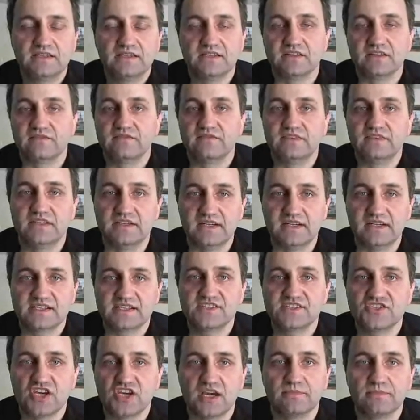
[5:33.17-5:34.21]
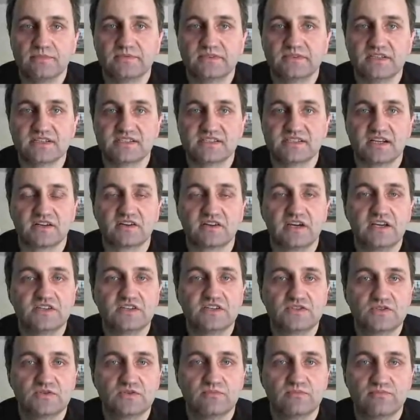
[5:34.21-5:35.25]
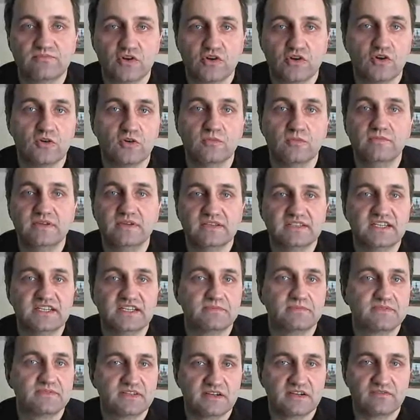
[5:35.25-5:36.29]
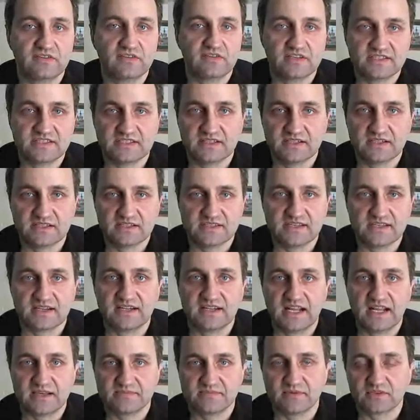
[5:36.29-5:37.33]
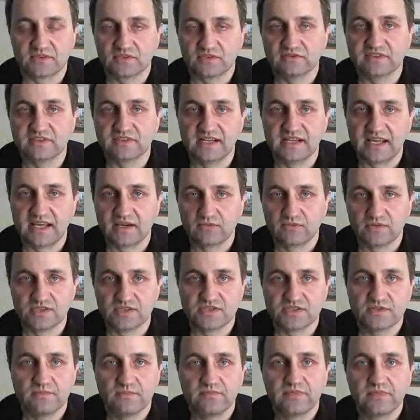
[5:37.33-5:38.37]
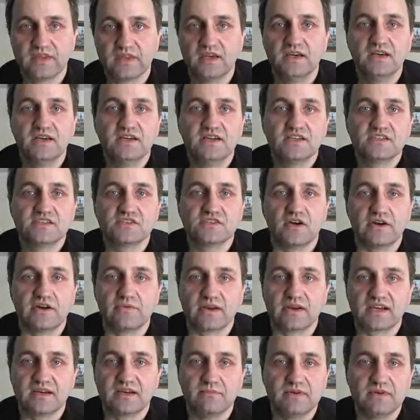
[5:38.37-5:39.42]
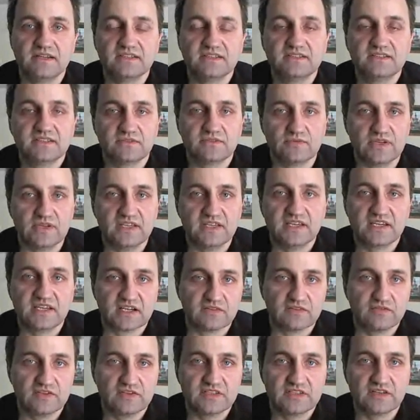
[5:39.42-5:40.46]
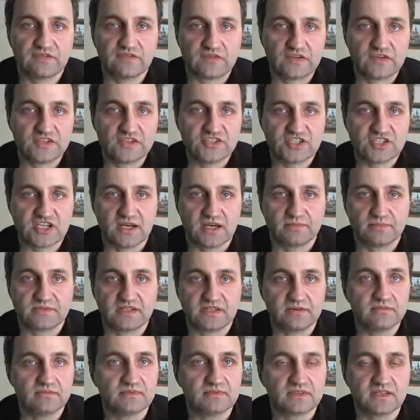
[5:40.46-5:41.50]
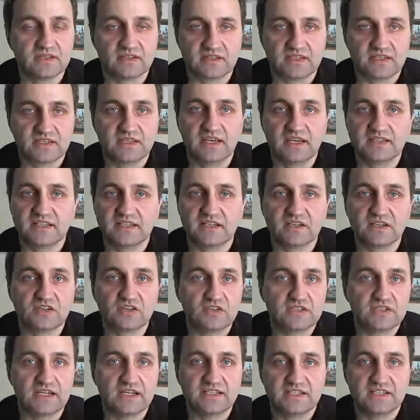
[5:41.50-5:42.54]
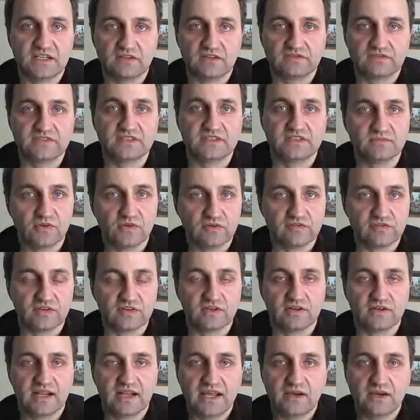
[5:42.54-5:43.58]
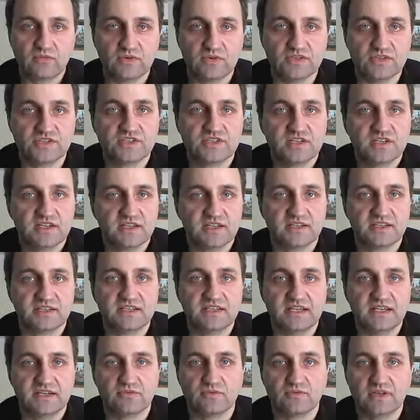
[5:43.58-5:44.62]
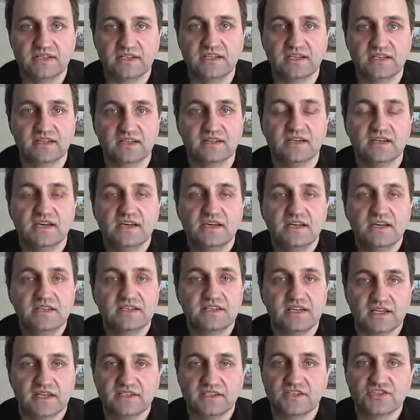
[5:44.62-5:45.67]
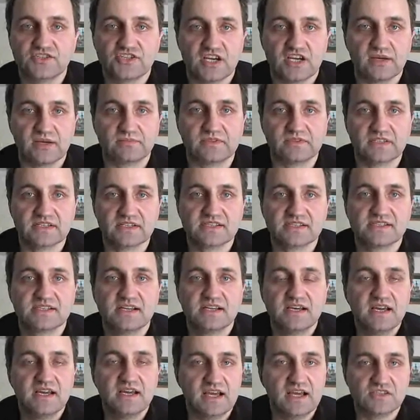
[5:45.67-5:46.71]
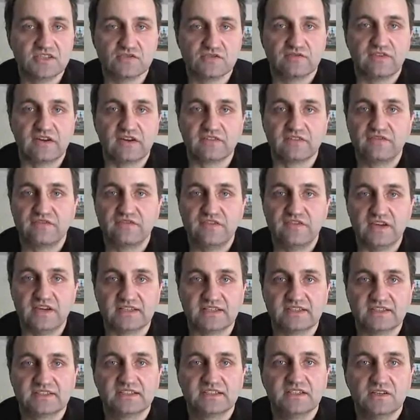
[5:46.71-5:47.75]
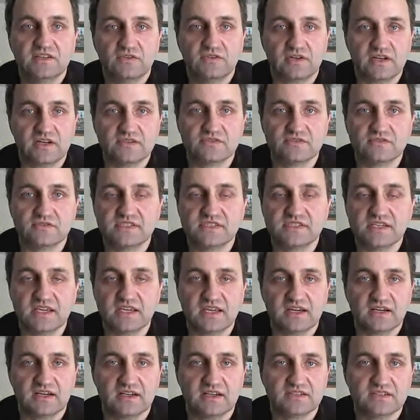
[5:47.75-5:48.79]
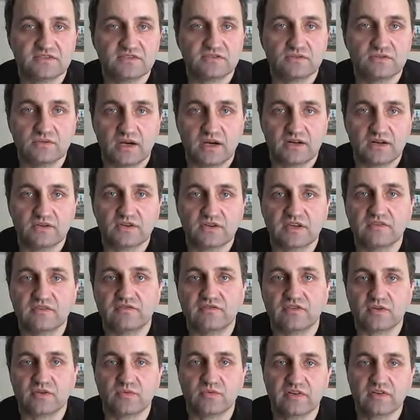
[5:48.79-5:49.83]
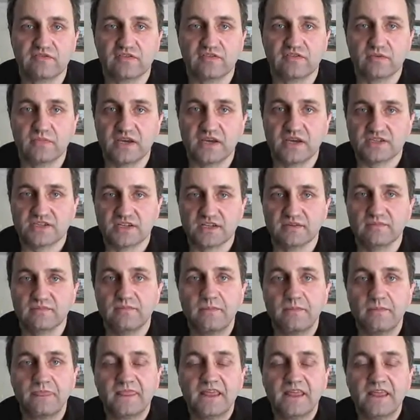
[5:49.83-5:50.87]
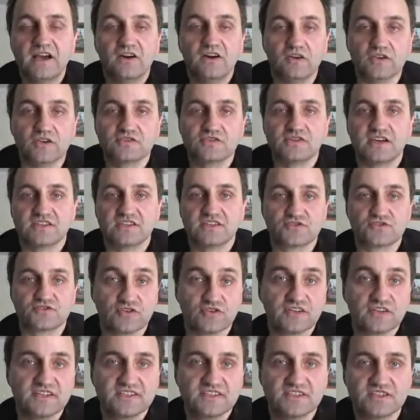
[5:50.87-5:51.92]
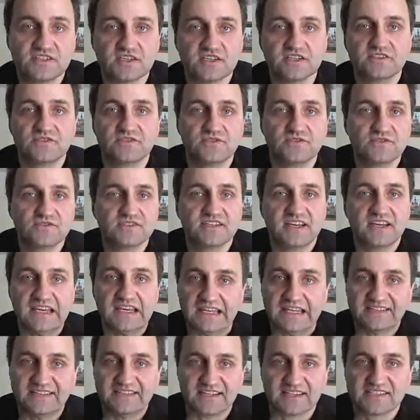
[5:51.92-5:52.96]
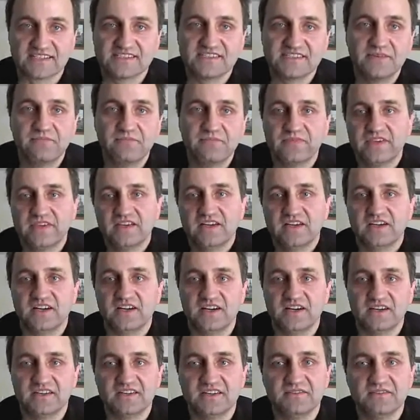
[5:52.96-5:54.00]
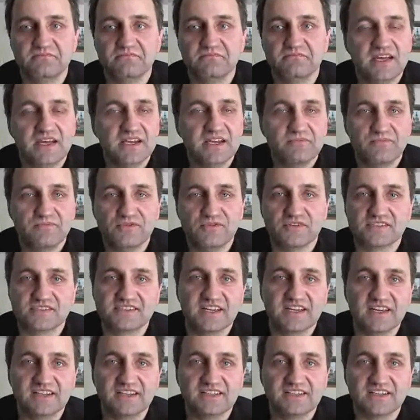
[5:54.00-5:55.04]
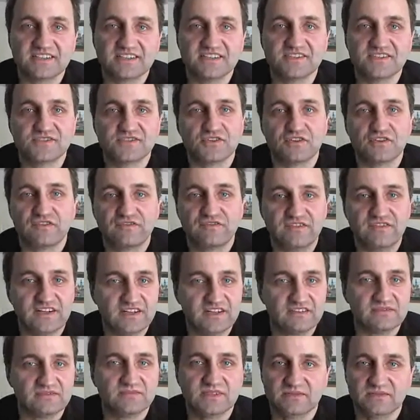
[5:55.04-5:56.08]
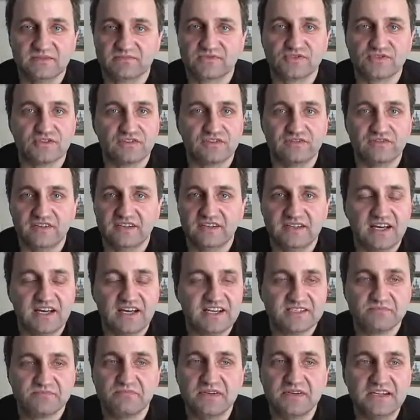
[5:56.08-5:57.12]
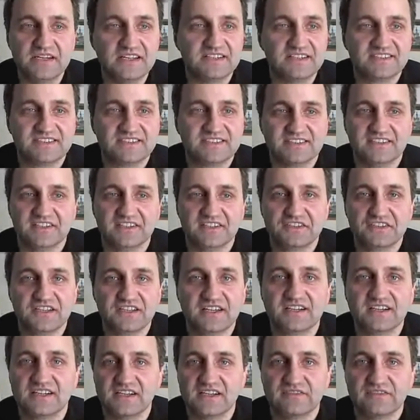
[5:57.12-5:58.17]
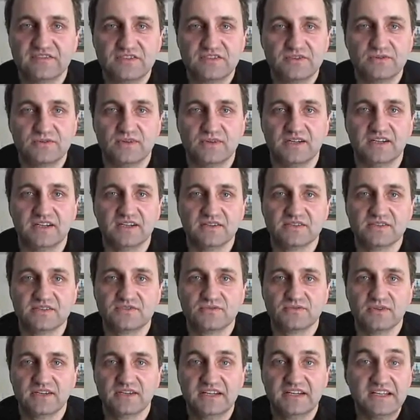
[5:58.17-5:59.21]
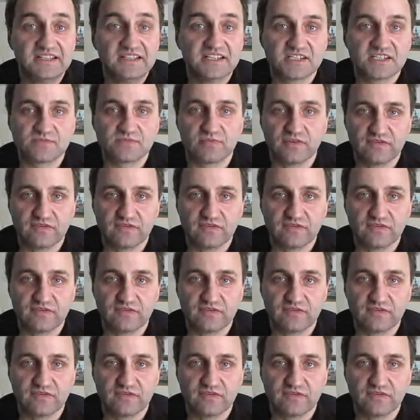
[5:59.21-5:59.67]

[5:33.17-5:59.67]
The, the next chapters are going to probe in depth every uh, single aspect of the language. So I recommend reading carefully the first chapter and getting a good idea of the overall language, and then reading the other chapters as you find fit or as you see as you are looking for more information. Also, I strongly suggest use the index. Uh, in many books, the index is sort of le- sort of a last-minute uh, thing left to uh, to an index